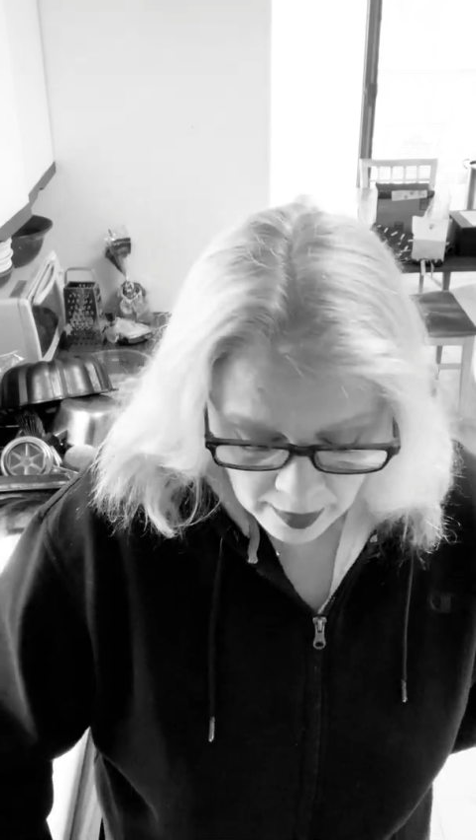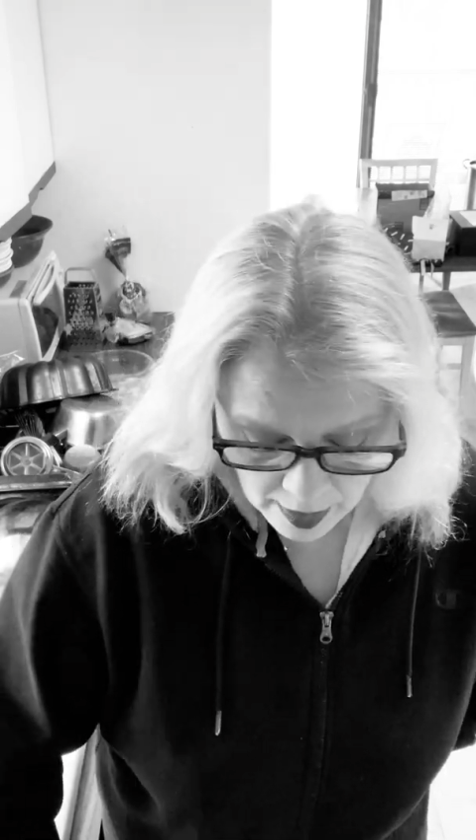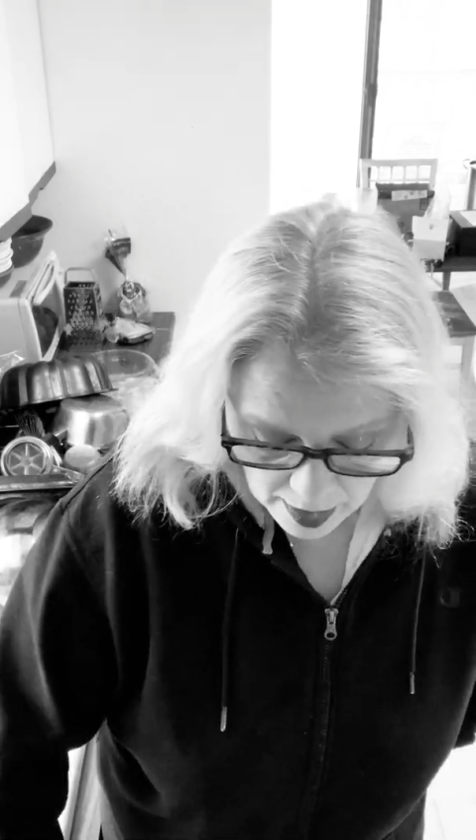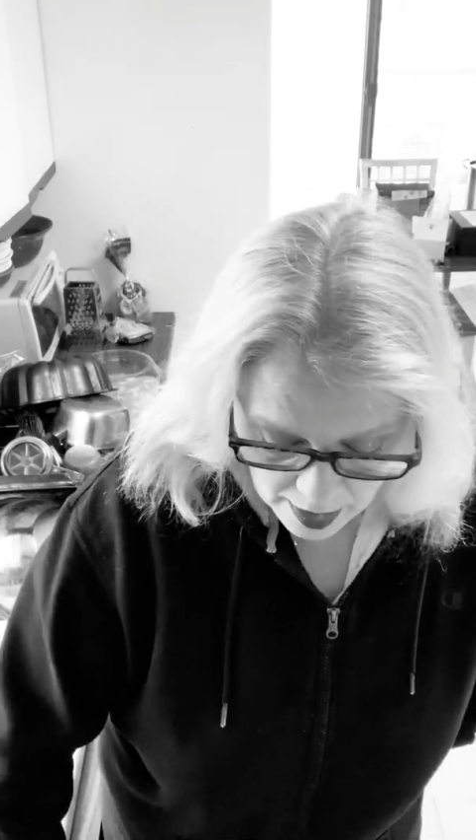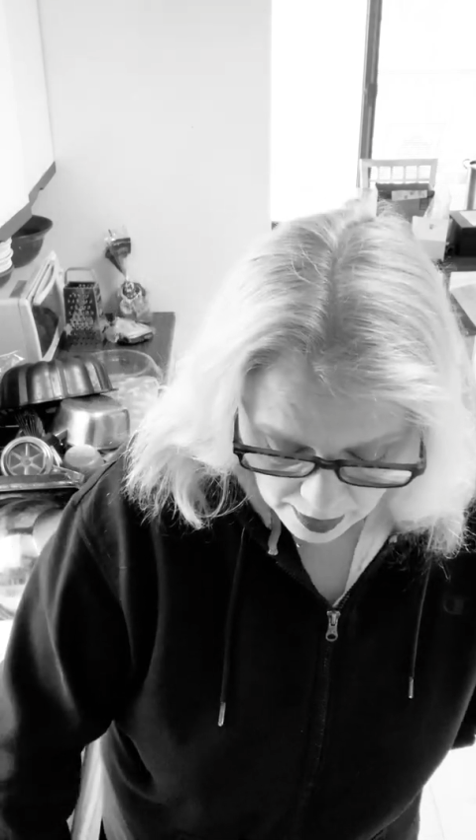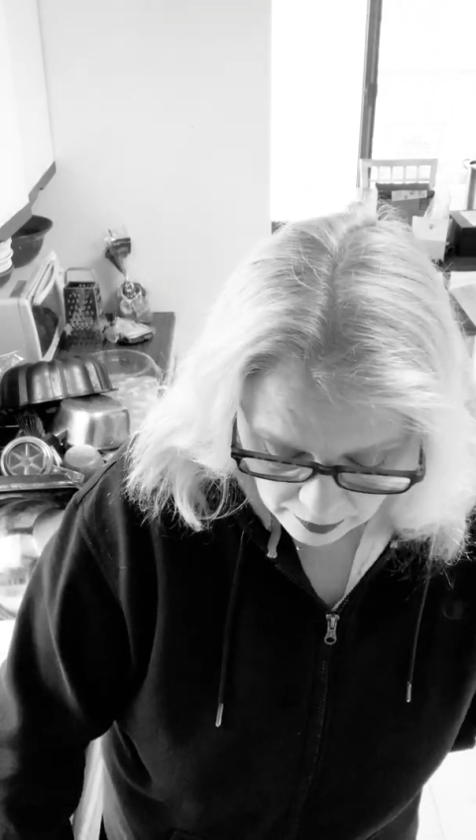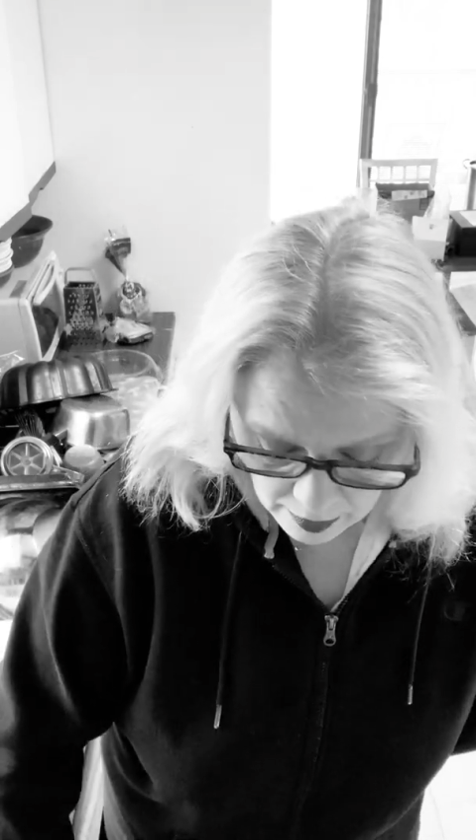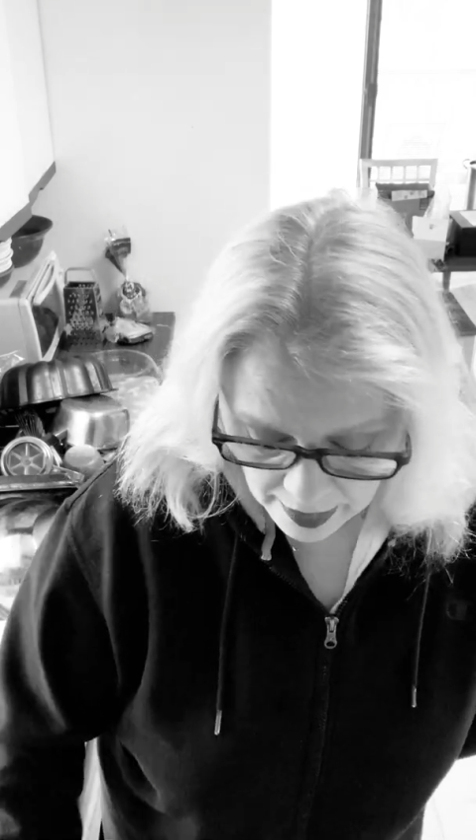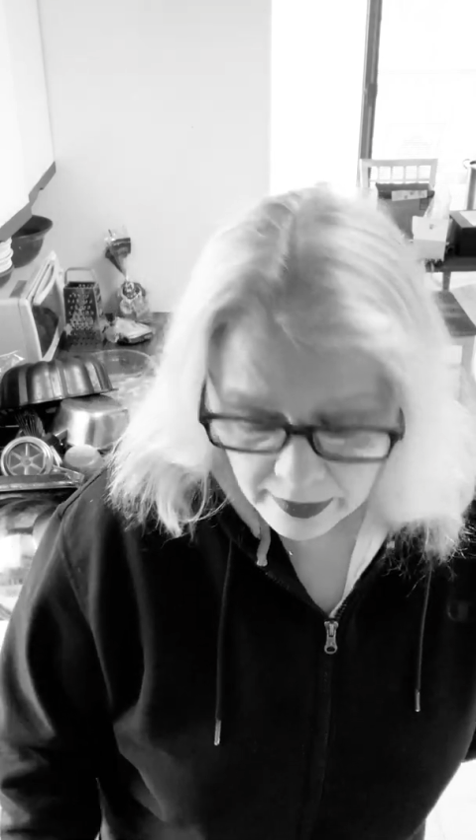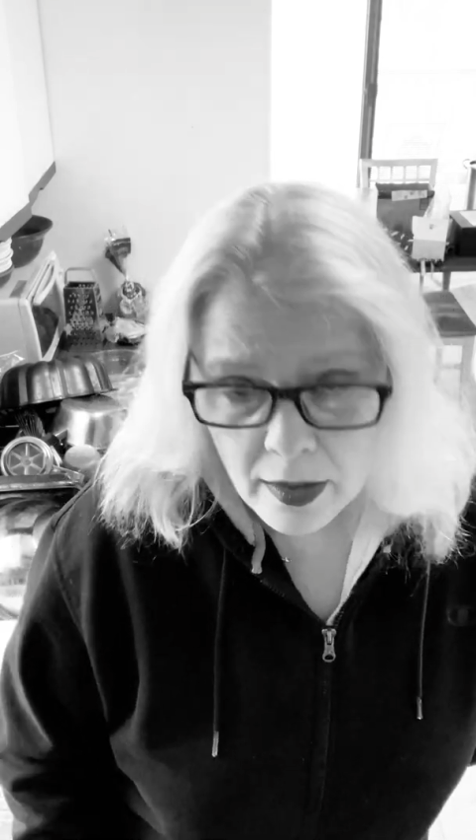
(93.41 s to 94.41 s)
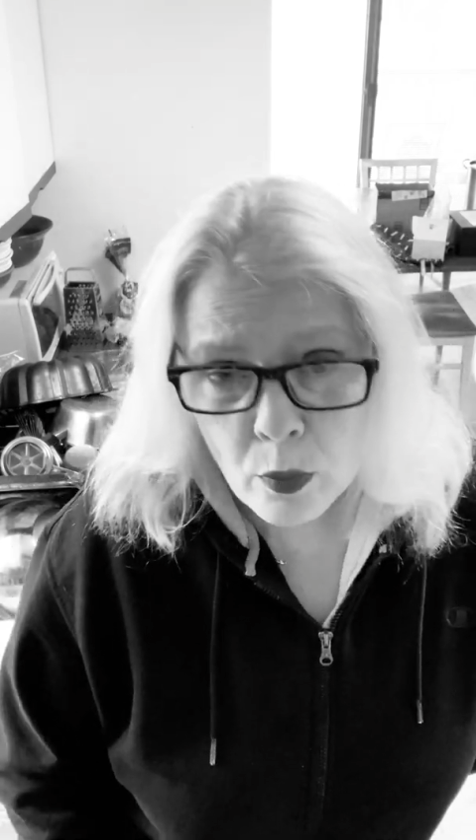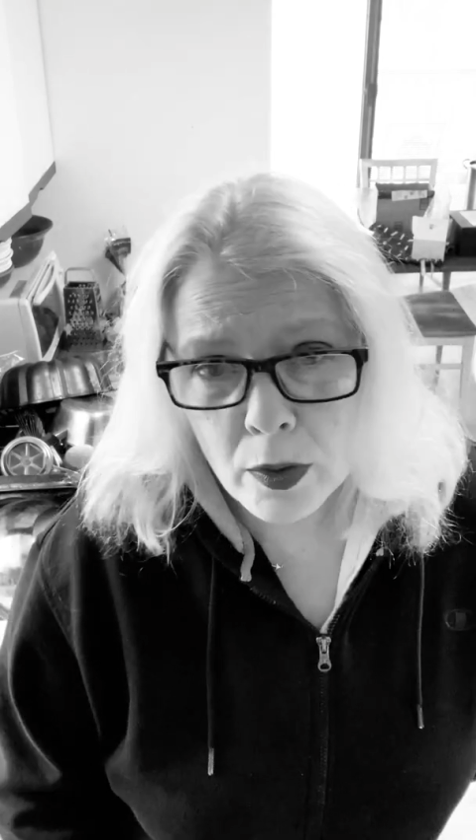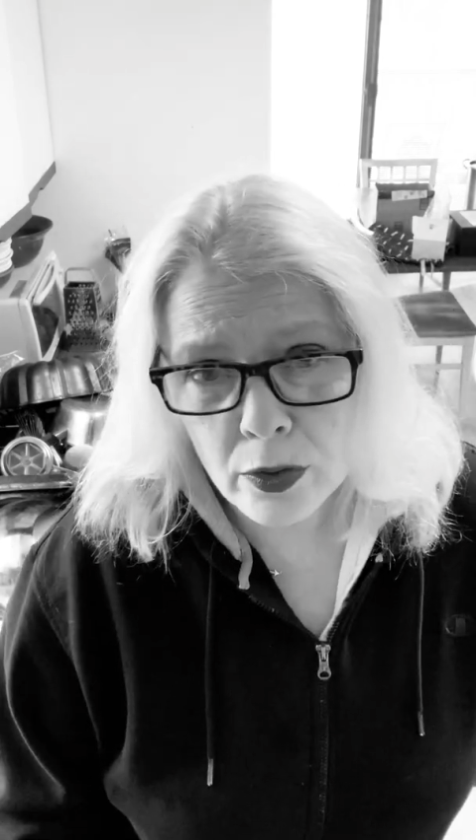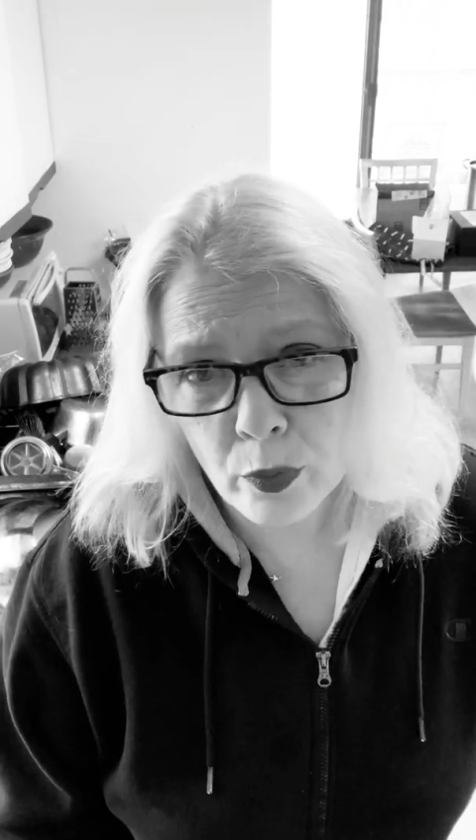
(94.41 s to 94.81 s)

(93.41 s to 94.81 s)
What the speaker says: And I think one of the